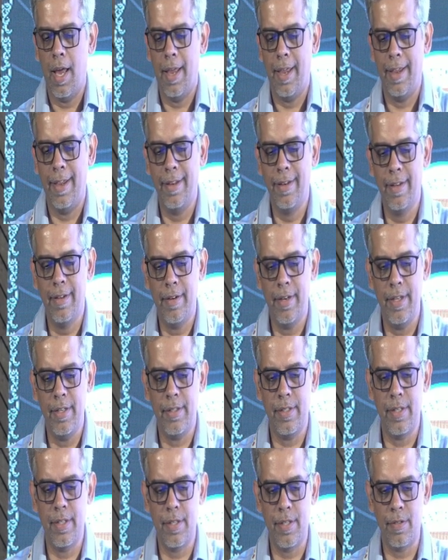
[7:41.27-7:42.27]

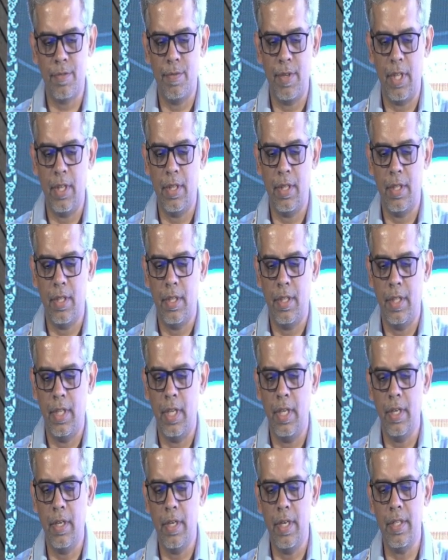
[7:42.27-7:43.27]
increases with the
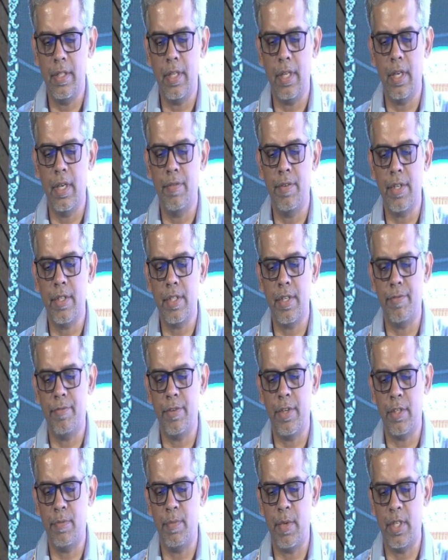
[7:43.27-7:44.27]
increasing liver
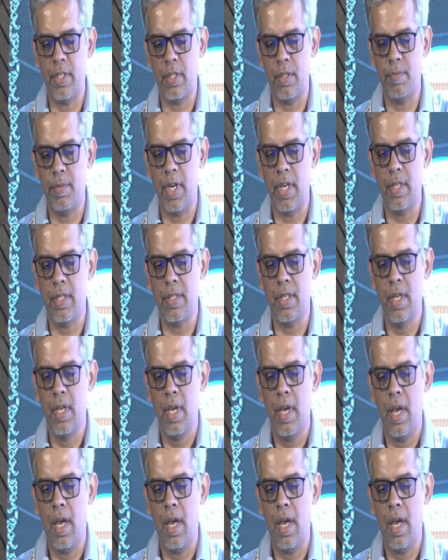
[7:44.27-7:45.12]
stiffness measurements,